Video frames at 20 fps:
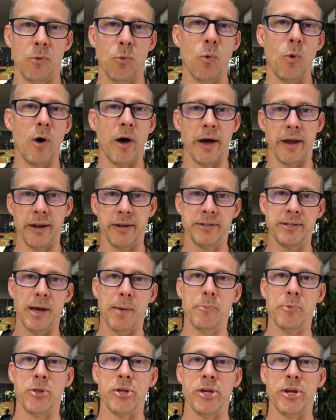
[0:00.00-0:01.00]
one on
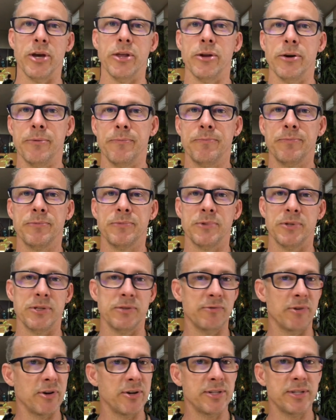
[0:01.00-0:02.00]
top of the other.
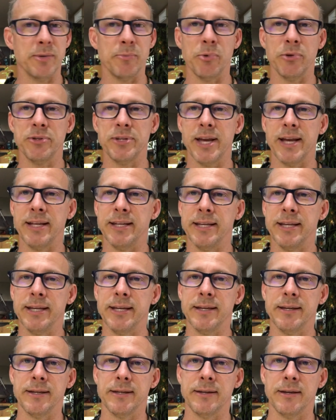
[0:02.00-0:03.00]
It's a very simple
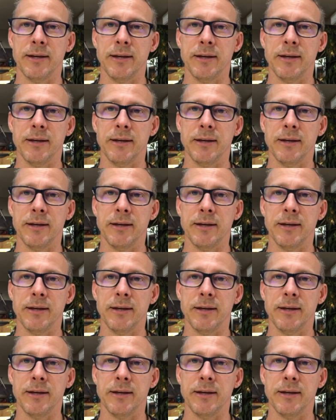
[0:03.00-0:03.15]
technique,